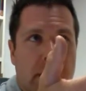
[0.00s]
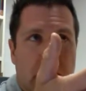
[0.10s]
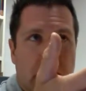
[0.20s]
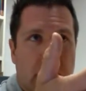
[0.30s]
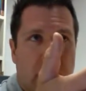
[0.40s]

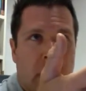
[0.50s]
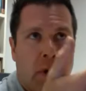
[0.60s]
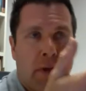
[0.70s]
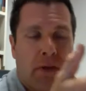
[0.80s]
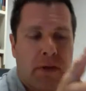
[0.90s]
about
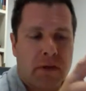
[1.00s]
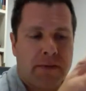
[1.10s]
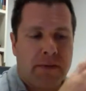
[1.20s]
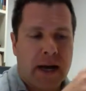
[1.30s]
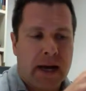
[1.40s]
1/3
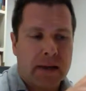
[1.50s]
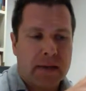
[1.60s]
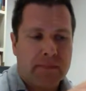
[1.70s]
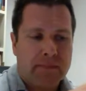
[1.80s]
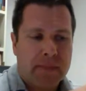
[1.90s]
fat,
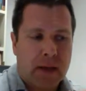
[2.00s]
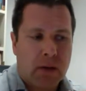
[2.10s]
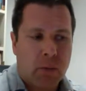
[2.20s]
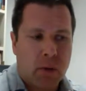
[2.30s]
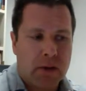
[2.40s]

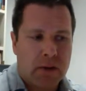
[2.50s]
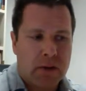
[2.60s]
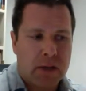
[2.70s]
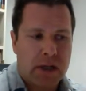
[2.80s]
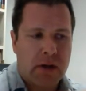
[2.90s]

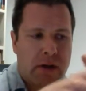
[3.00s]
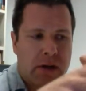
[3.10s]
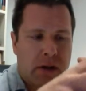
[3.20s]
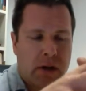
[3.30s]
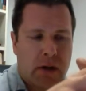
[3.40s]
1/3 dairy
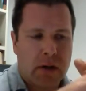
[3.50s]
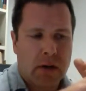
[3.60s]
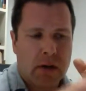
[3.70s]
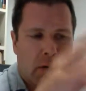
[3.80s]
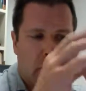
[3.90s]
sugar,
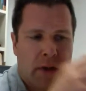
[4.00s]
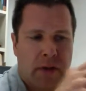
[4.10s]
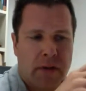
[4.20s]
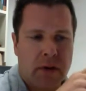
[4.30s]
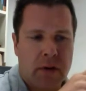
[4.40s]

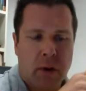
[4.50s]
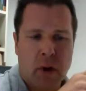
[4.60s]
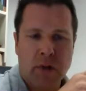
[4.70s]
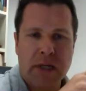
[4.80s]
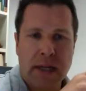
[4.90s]
1/3
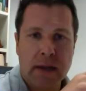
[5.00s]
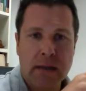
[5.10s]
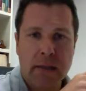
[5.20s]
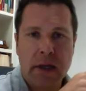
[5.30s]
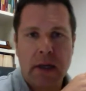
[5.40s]

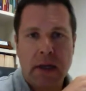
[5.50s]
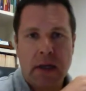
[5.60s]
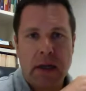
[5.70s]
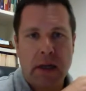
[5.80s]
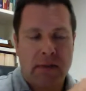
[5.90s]
protein.
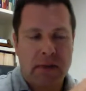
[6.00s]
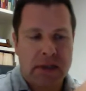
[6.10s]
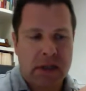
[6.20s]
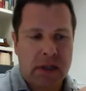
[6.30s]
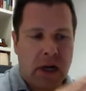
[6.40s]
If
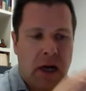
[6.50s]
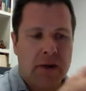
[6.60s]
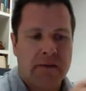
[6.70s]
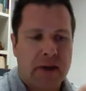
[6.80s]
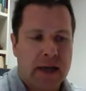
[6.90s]
it's a
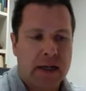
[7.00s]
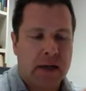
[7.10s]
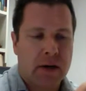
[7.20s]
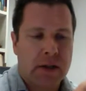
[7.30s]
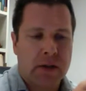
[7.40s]
non-fat
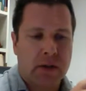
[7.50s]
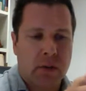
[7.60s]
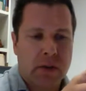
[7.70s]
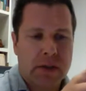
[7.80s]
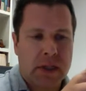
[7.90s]
dairy
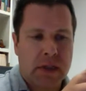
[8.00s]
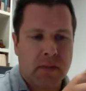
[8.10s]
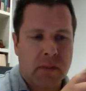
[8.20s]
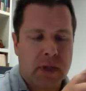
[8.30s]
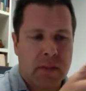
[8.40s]
source, then it
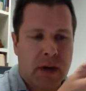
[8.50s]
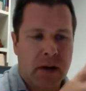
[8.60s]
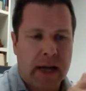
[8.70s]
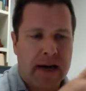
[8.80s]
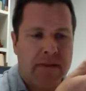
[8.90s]
would be
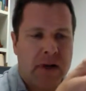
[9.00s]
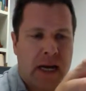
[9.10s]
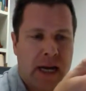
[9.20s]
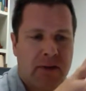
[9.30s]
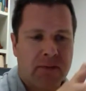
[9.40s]
about half and
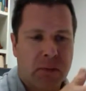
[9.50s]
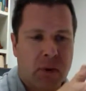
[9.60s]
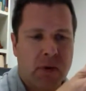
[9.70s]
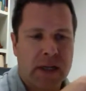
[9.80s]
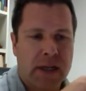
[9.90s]
half
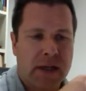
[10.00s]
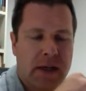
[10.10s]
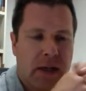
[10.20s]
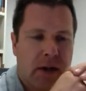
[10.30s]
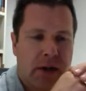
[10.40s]
protein and
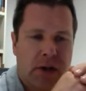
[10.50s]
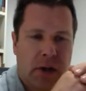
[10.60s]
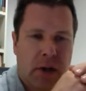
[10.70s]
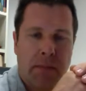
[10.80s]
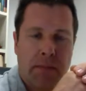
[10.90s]
dairy
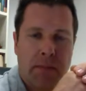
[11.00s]
sugar.